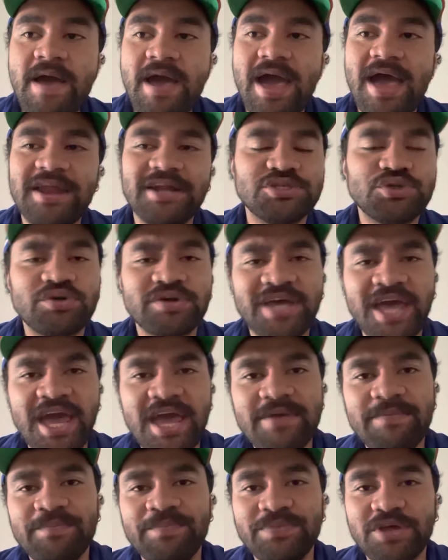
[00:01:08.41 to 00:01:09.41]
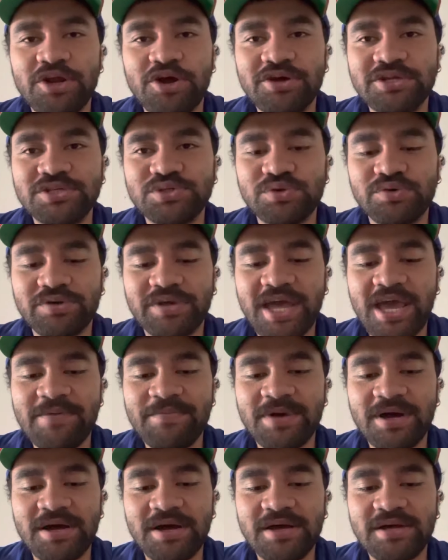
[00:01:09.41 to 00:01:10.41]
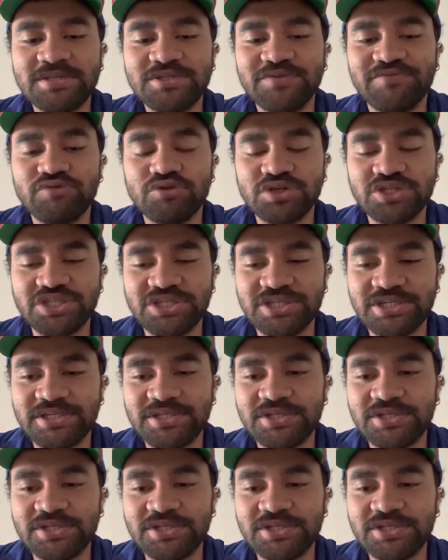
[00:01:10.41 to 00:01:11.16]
And it sort of came, you know, it sort of came to fruition.